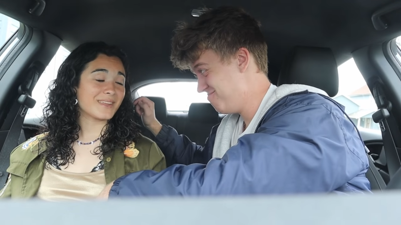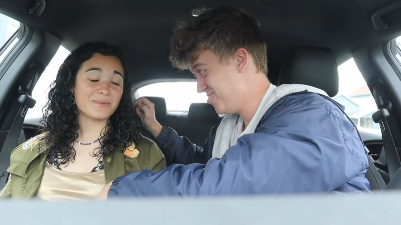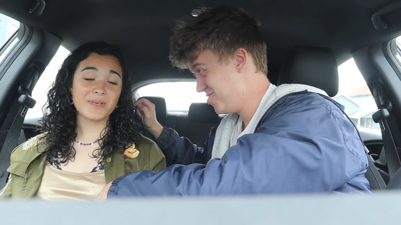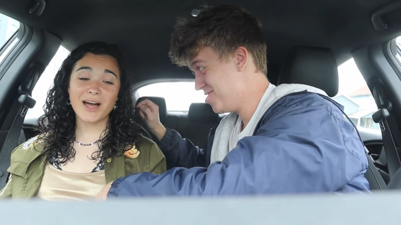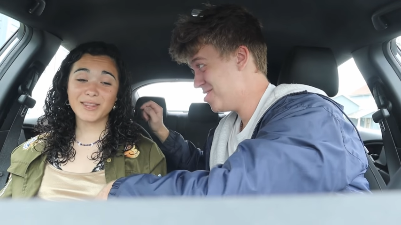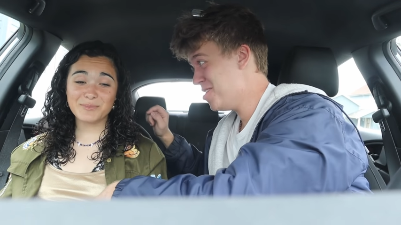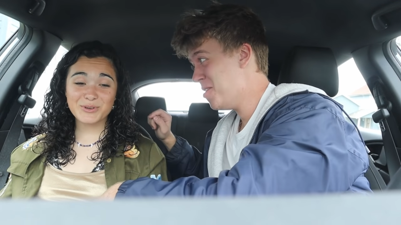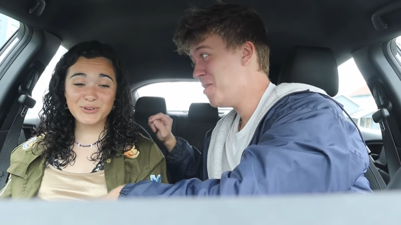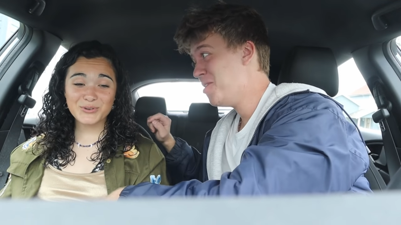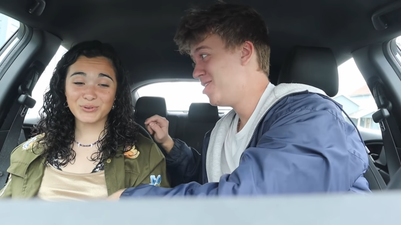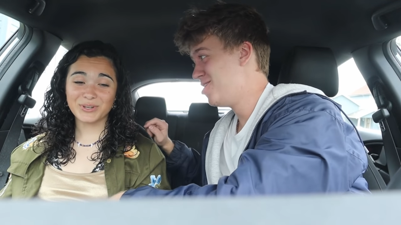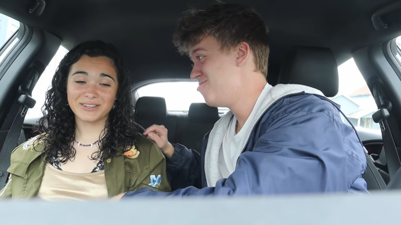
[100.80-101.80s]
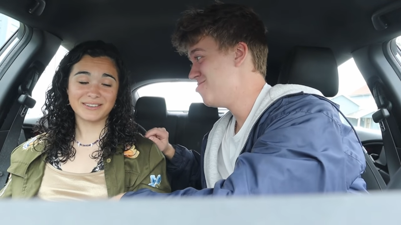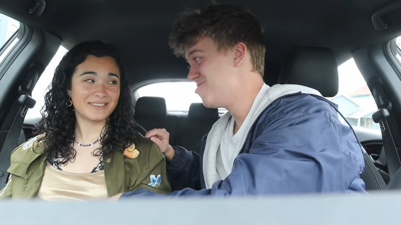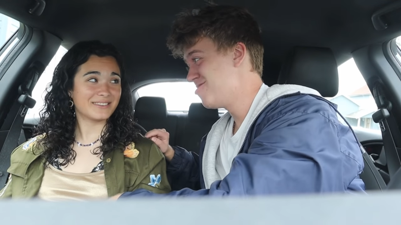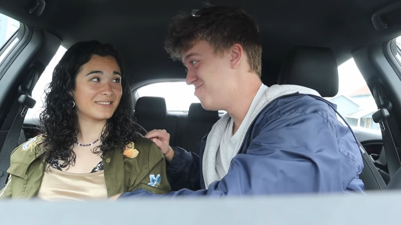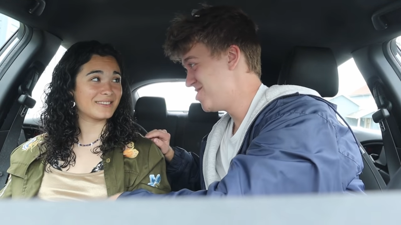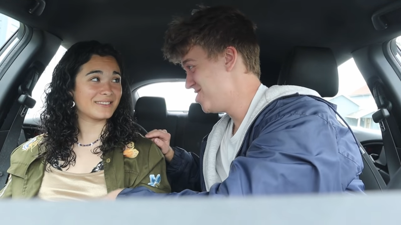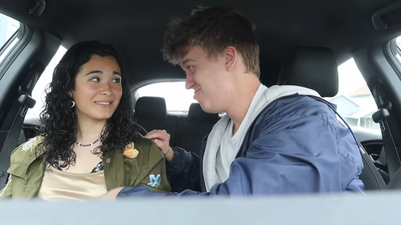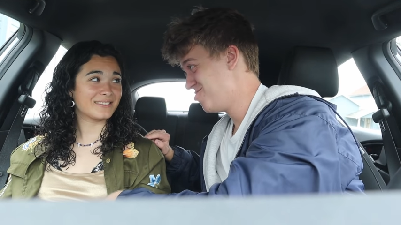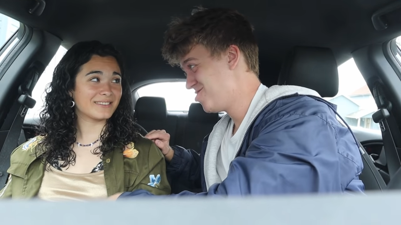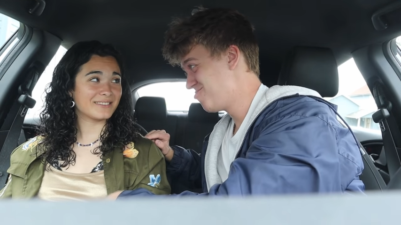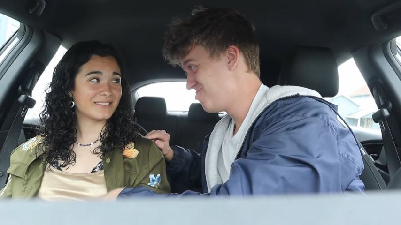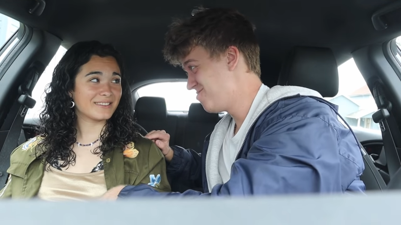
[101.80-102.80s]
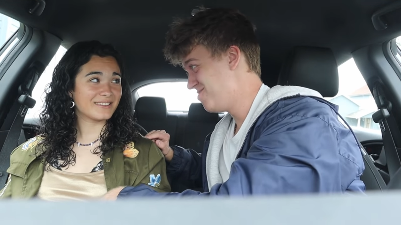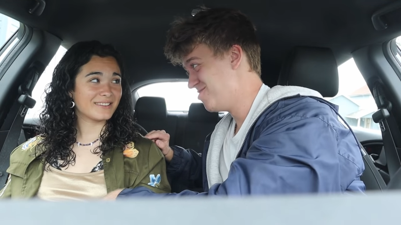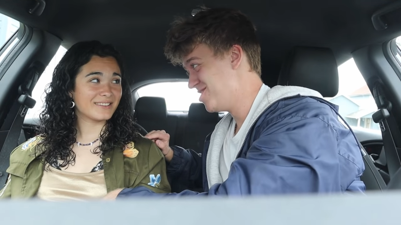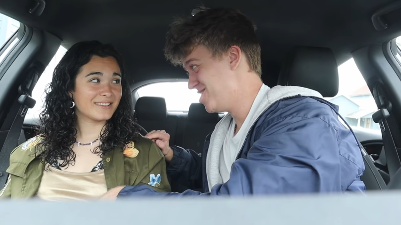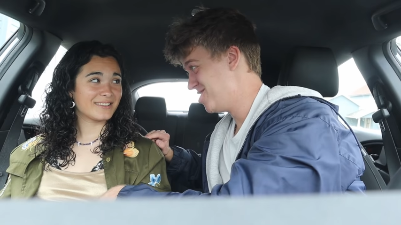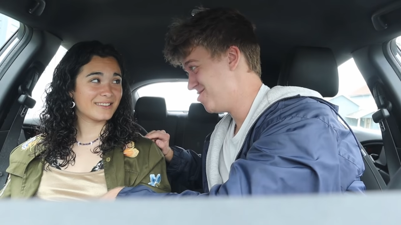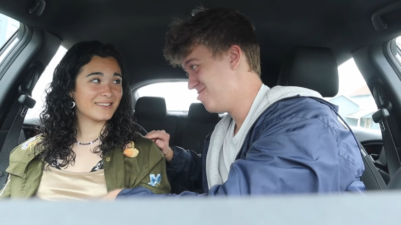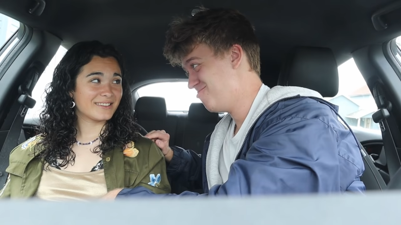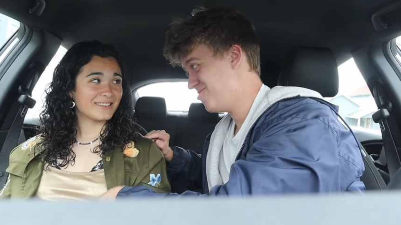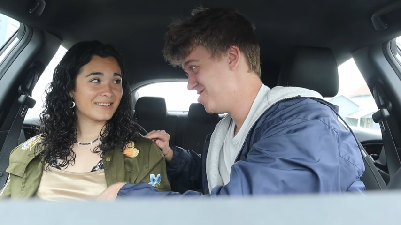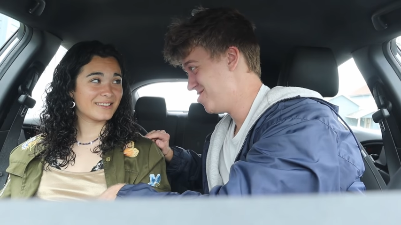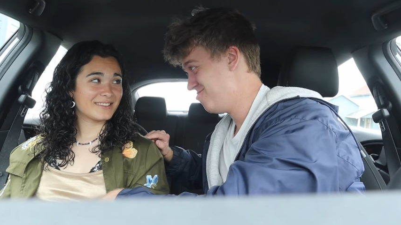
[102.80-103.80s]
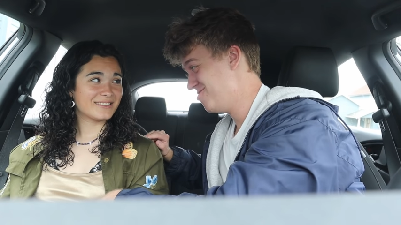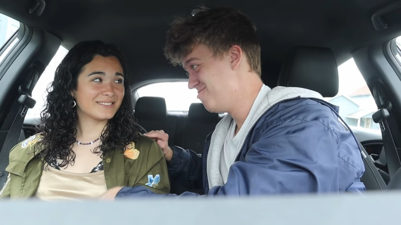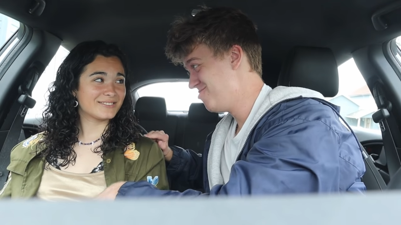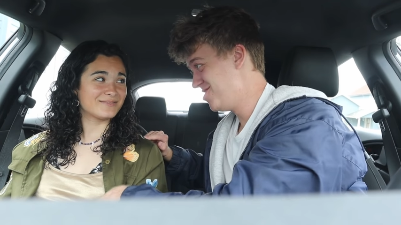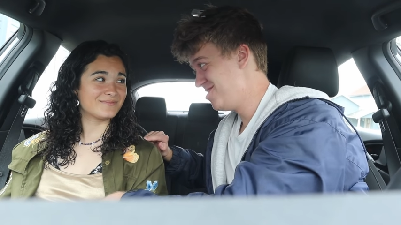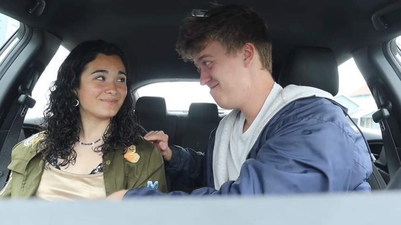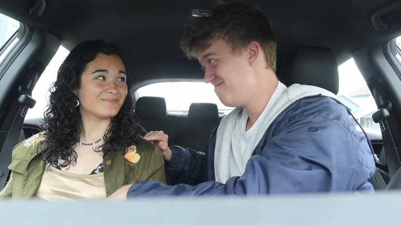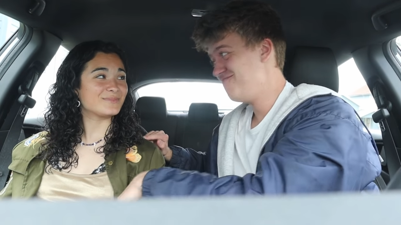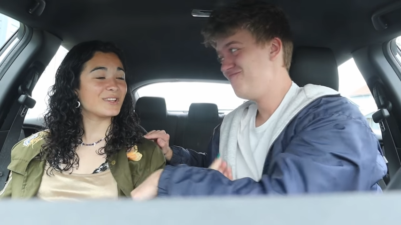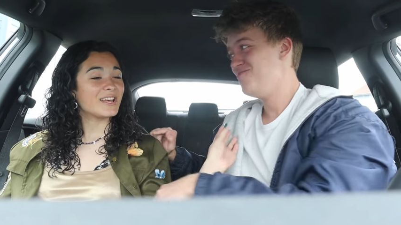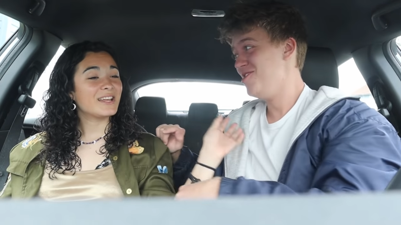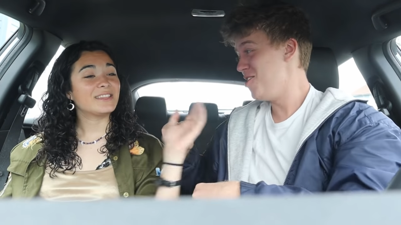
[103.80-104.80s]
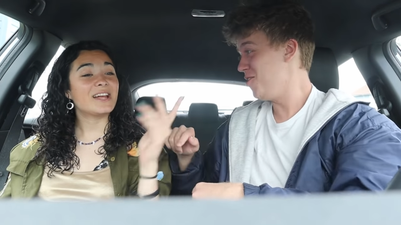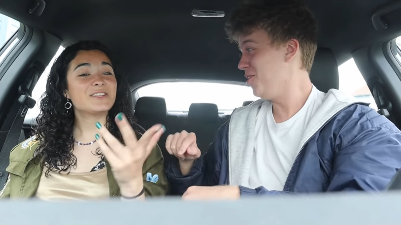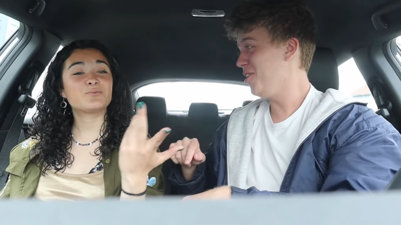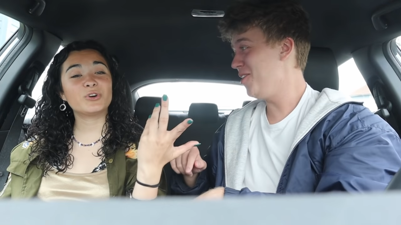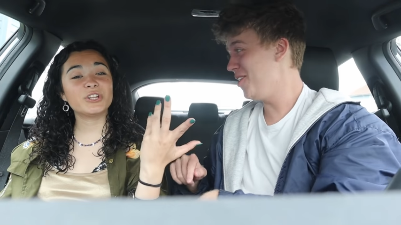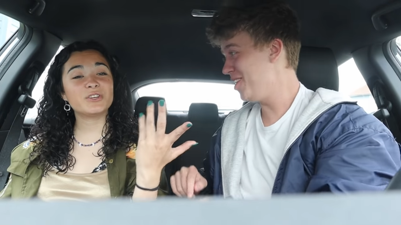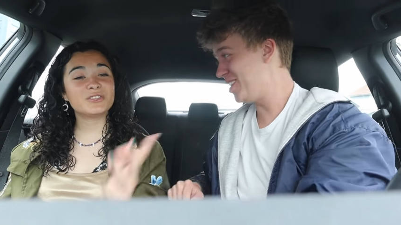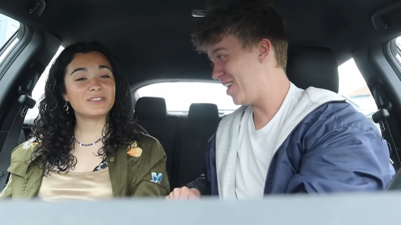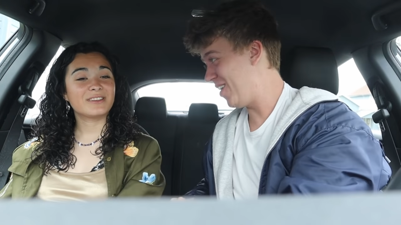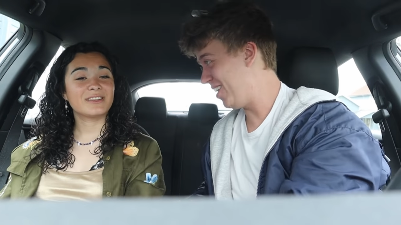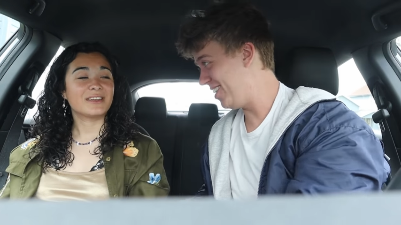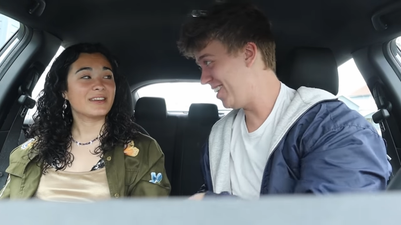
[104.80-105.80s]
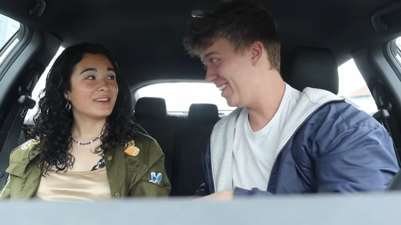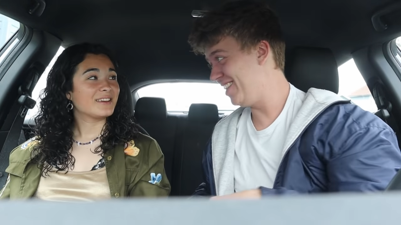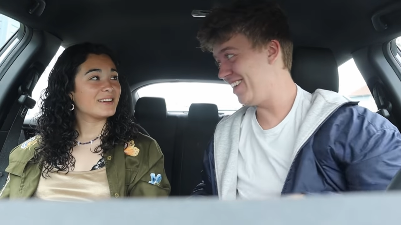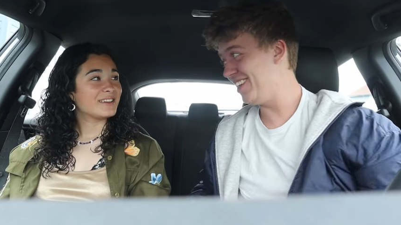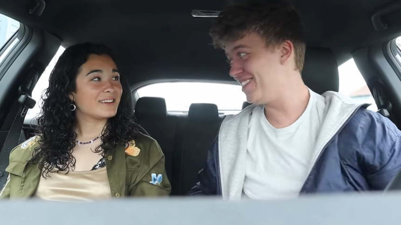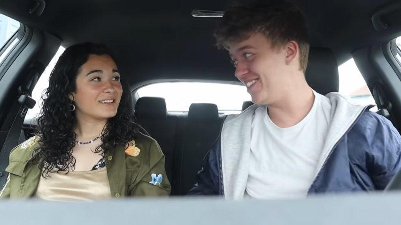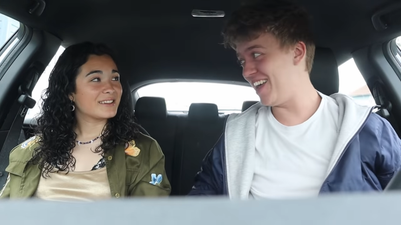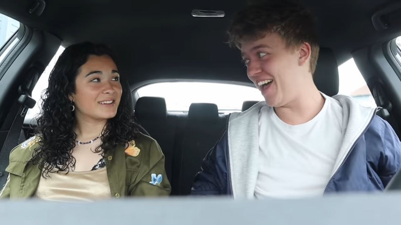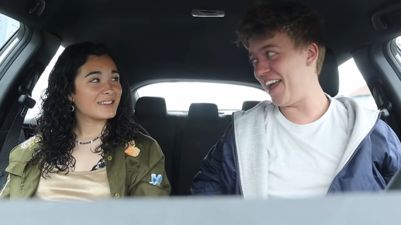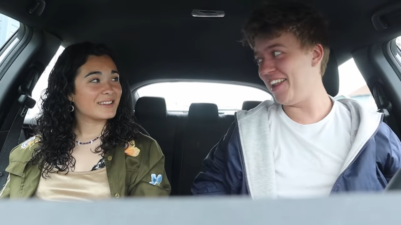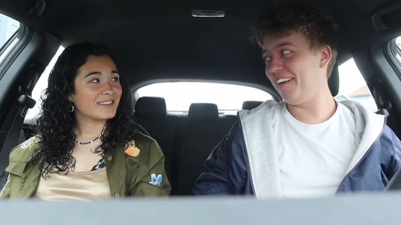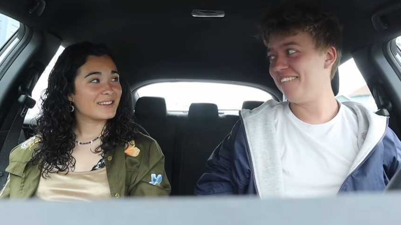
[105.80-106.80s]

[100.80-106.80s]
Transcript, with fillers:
Speaker 1: I'm on the mood. You know how bad you want to squish me right now. You want to, don't you? Let's oh, work. it's hurting on the inside.